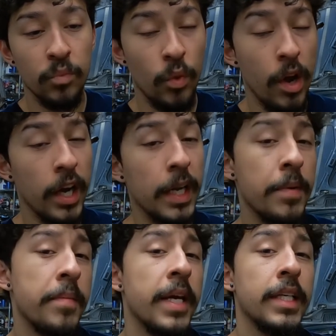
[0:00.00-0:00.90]
We are going to
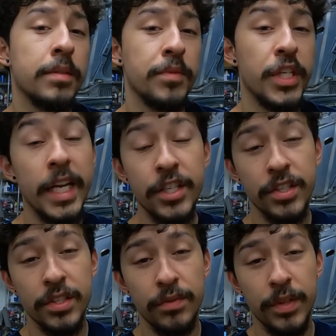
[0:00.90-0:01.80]
be making some
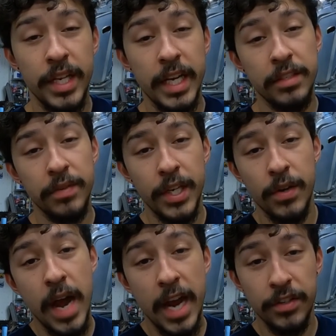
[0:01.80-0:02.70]
changes for the next
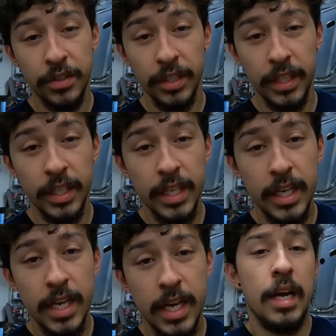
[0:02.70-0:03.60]
video. Actually,
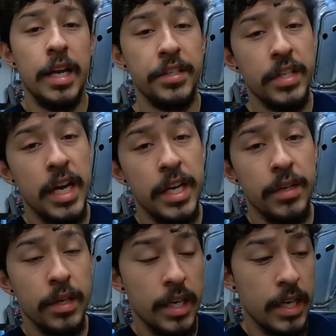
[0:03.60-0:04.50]
I
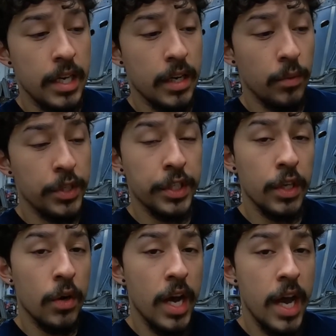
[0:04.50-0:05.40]
decided we should
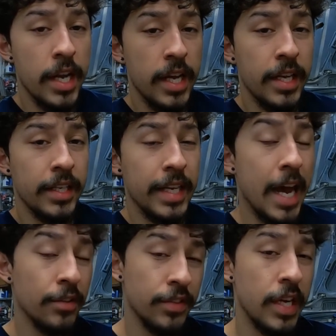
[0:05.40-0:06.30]
go ahead and
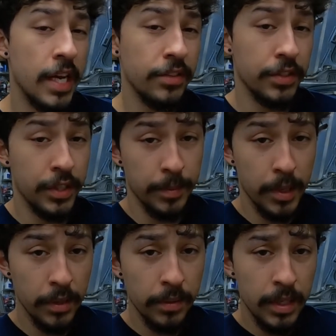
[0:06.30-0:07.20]
downsize the
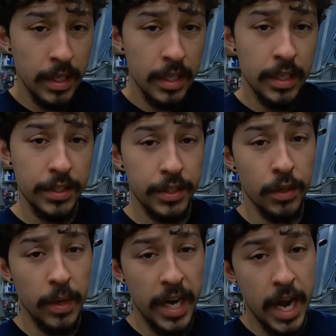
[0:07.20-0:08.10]
turbo.
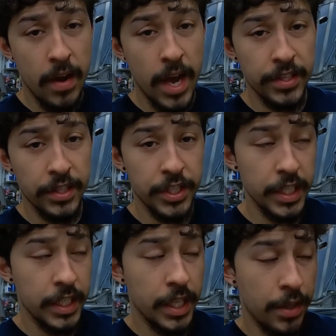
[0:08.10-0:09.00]
So right now it has a
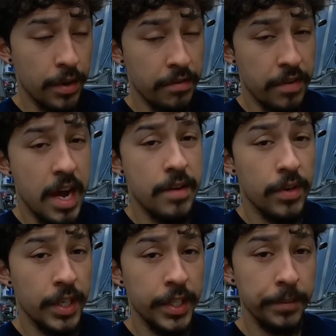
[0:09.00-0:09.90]
GT35
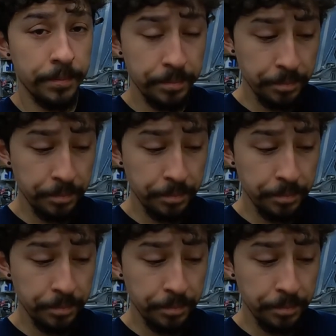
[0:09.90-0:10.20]
on it.